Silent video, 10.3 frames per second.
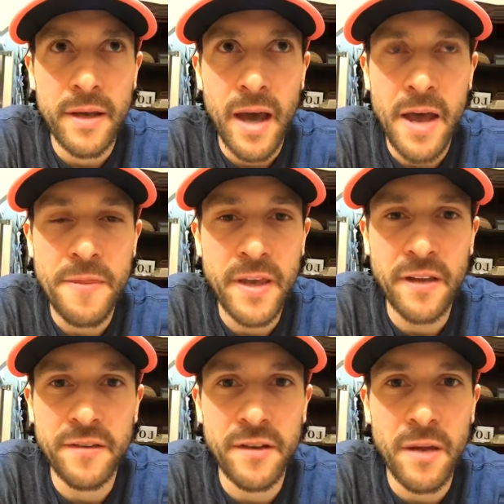I think
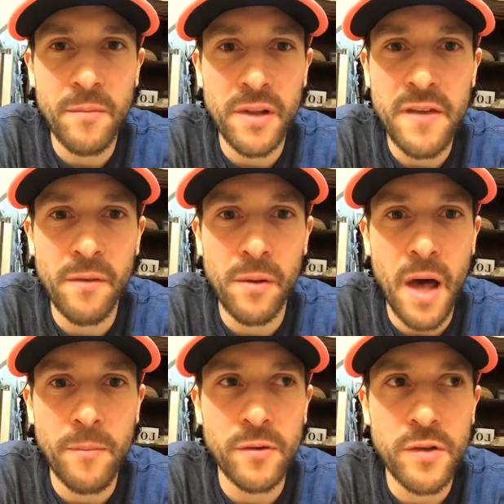it's an unbelievable
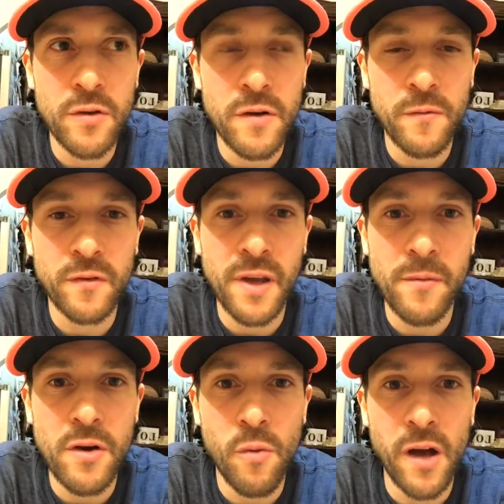opportunity for
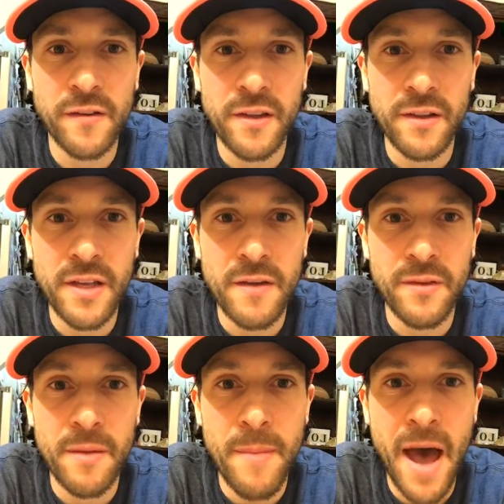someone who wants to live
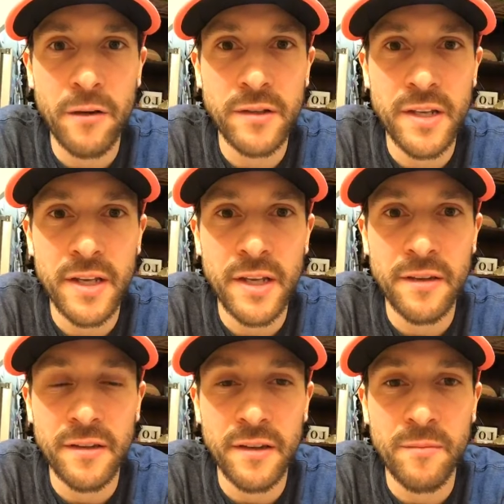in the
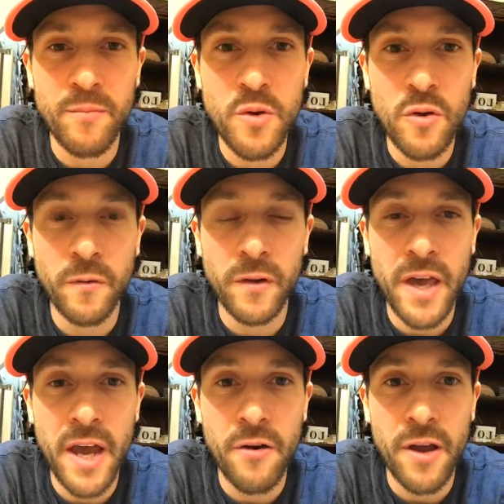mountains in this beautiful
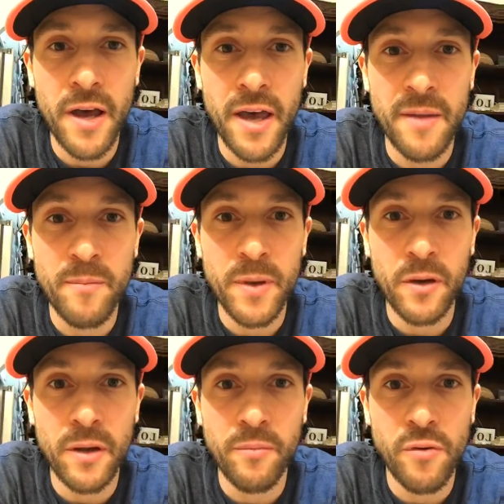area and
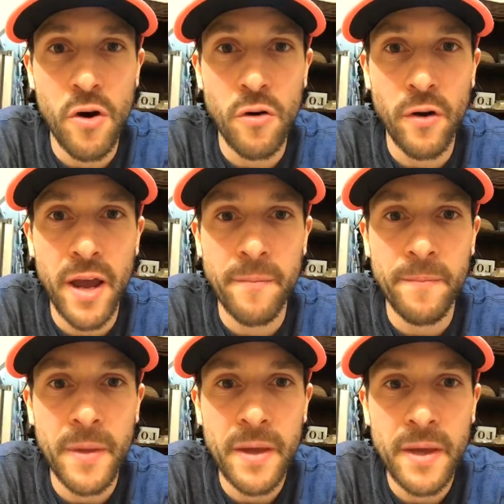build a program.
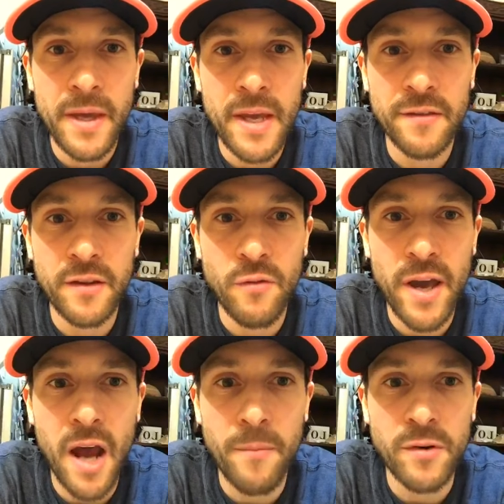It's a
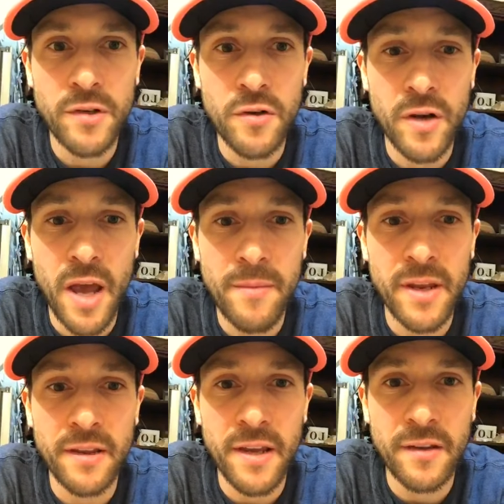great opportunity. I
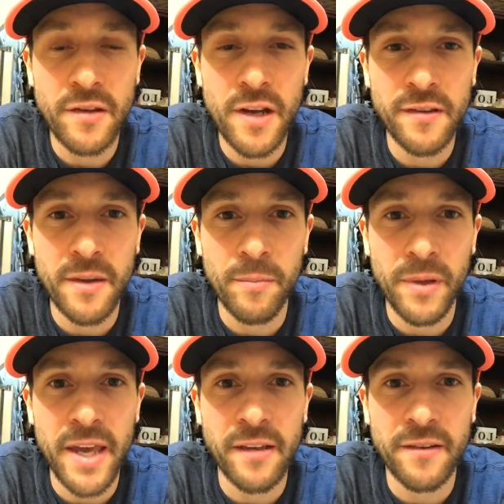mean, it, it's just a
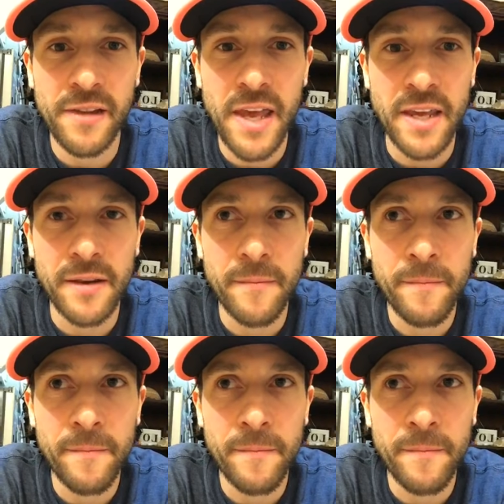blank slate.